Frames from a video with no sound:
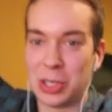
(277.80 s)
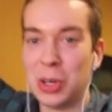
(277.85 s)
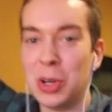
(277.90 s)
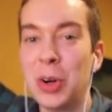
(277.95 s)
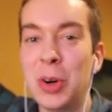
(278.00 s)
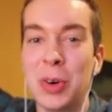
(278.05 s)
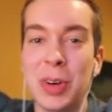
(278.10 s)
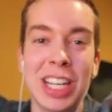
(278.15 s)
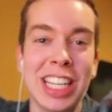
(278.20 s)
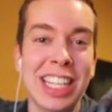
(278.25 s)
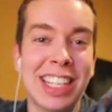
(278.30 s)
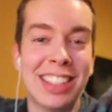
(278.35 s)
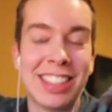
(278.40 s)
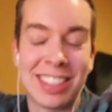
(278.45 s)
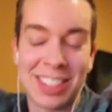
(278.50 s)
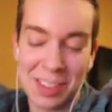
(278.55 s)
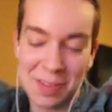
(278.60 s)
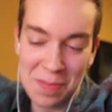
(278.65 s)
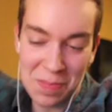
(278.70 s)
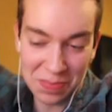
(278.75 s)
2
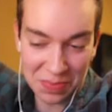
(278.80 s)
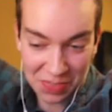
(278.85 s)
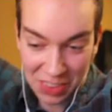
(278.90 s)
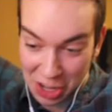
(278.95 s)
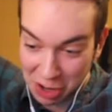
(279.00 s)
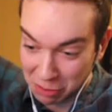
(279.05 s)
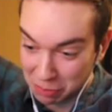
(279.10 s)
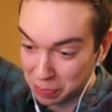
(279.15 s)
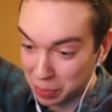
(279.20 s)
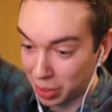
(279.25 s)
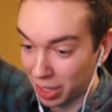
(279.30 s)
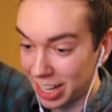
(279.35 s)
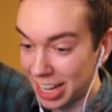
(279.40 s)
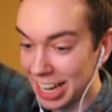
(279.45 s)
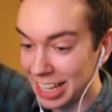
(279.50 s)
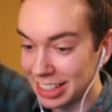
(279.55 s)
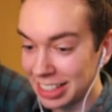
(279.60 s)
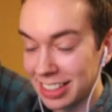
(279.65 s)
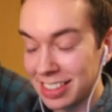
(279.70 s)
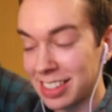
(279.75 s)
weeks of
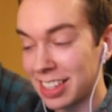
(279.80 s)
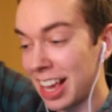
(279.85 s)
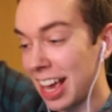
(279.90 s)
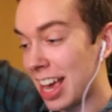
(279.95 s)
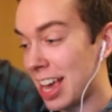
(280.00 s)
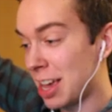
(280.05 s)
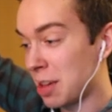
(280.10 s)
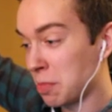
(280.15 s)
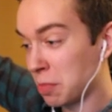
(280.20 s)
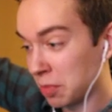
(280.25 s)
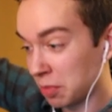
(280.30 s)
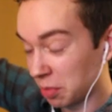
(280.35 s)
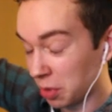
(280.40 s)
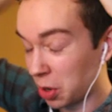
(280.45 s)
playing this game,